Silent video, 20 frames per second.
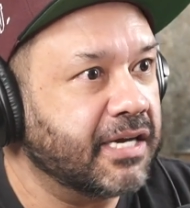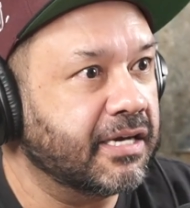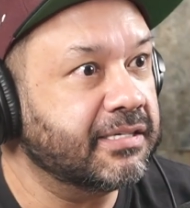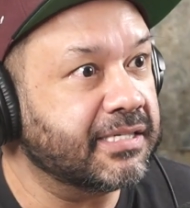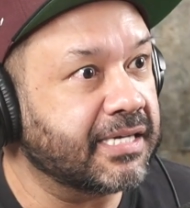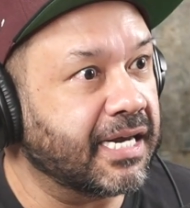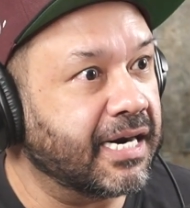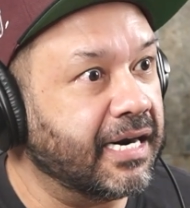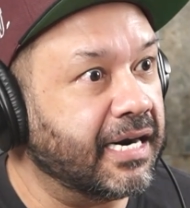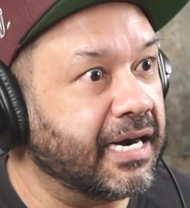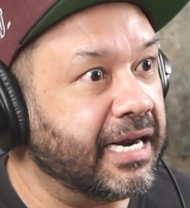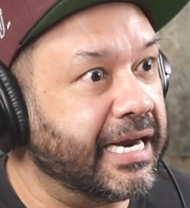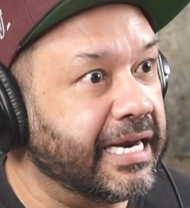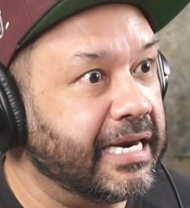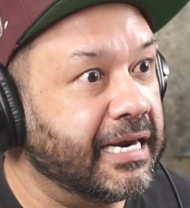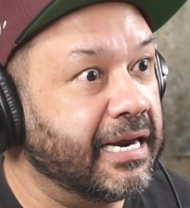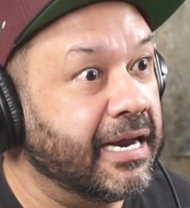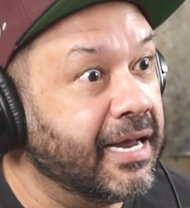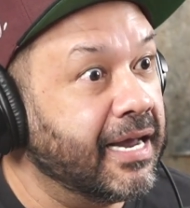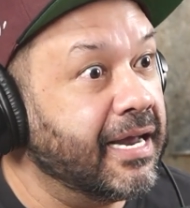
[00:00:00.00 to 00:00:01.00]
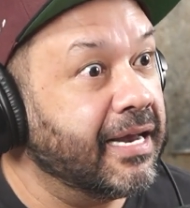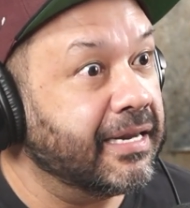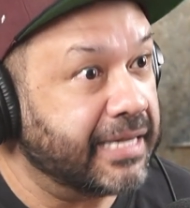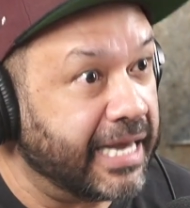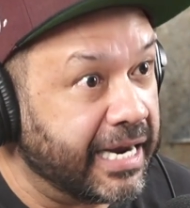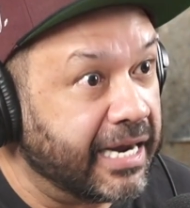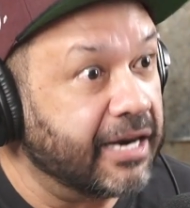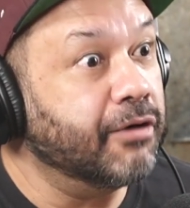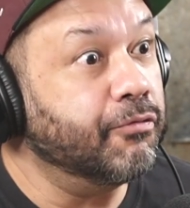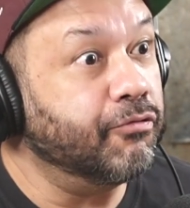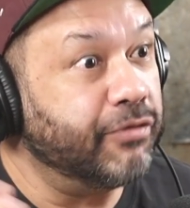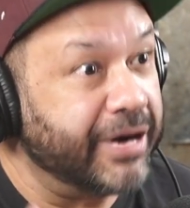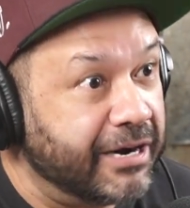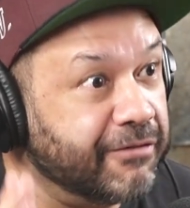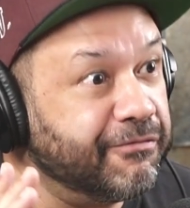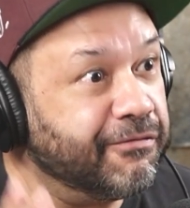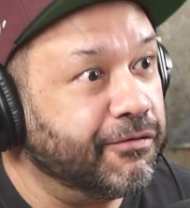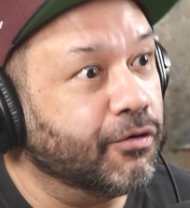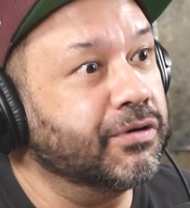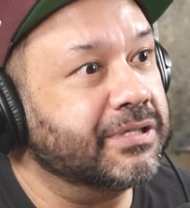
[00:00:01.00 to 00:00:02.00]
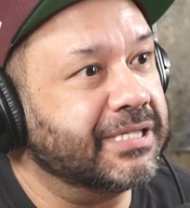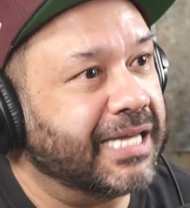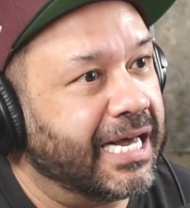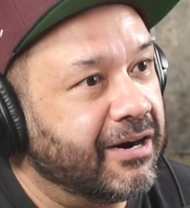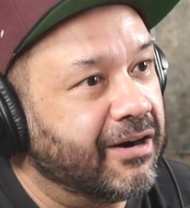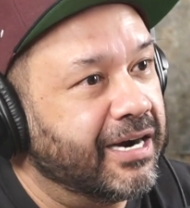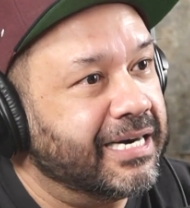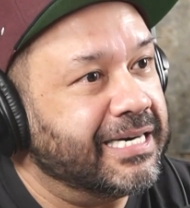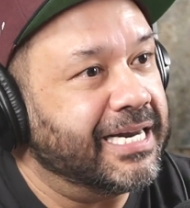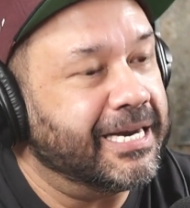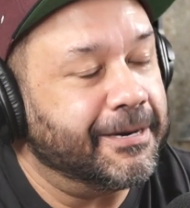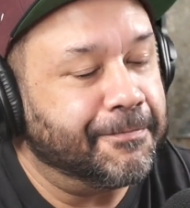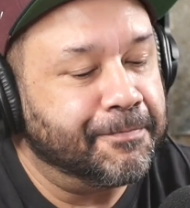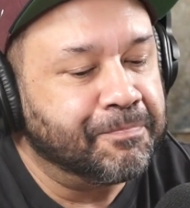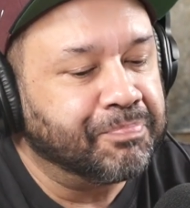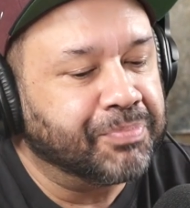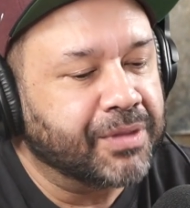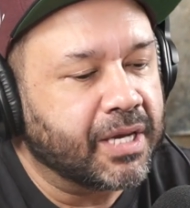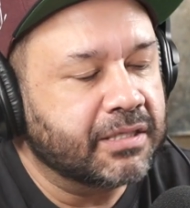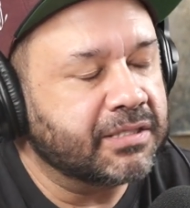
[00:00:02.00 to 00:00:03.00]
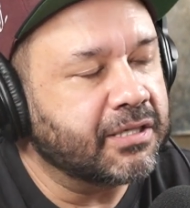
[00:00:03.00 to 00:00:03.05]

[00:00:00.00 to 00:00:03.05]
So suddenly they're going to reinforce that idea.